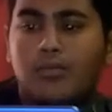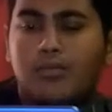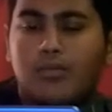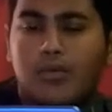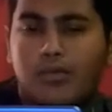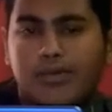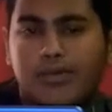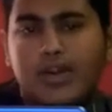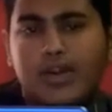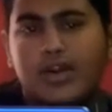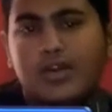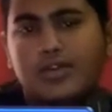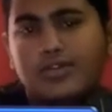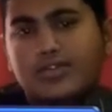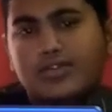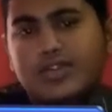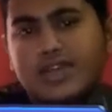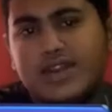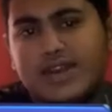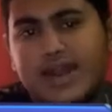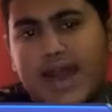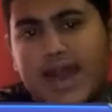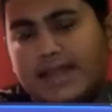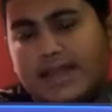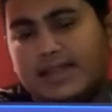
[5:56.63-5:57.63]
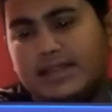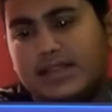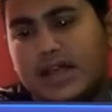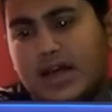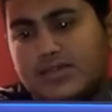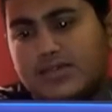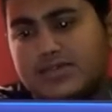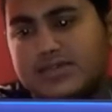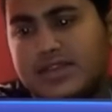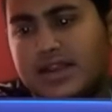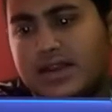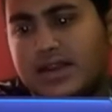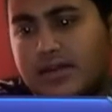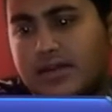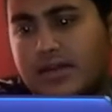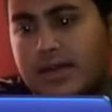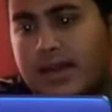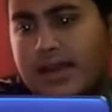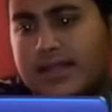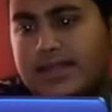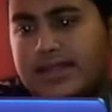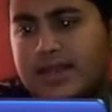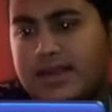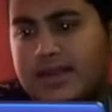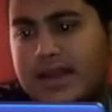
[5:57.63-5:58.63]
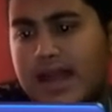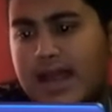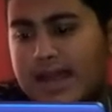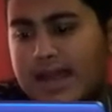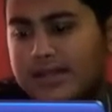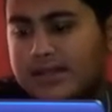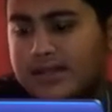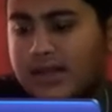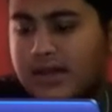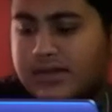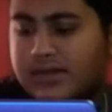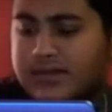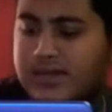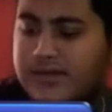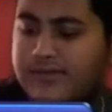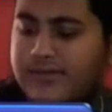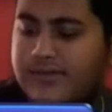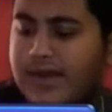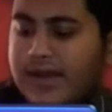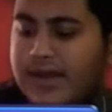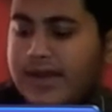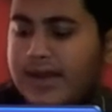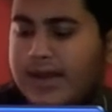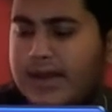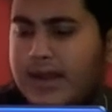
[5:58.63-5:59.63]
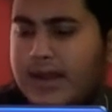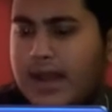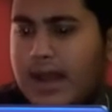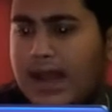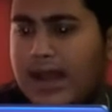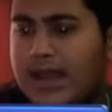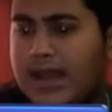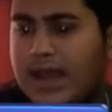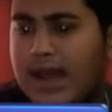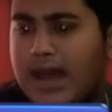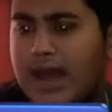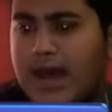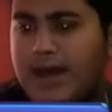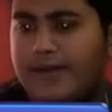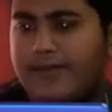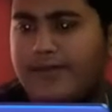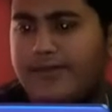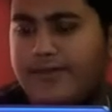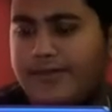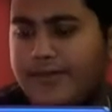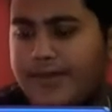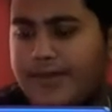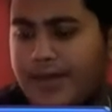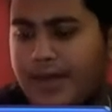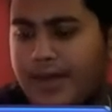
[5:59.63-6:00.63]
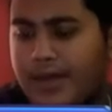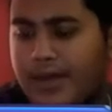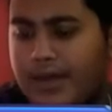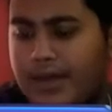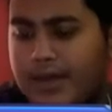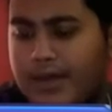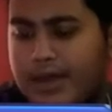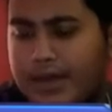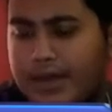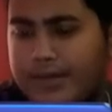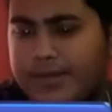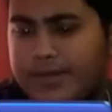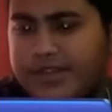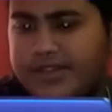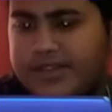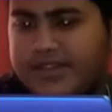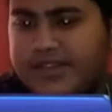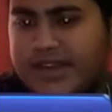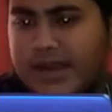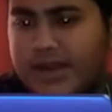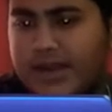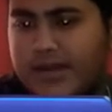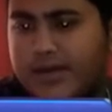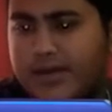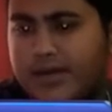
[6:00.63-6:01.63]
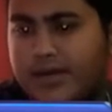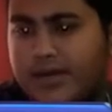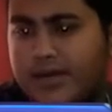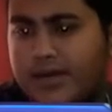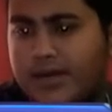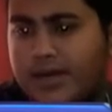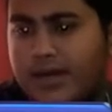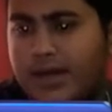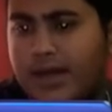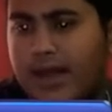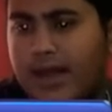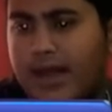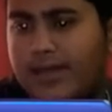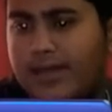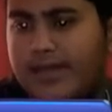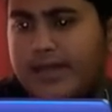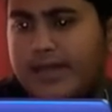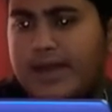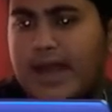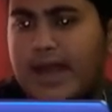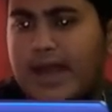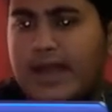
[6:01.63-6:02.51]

Moving on to the 9000. In the 9000 variant I have, let me check. In the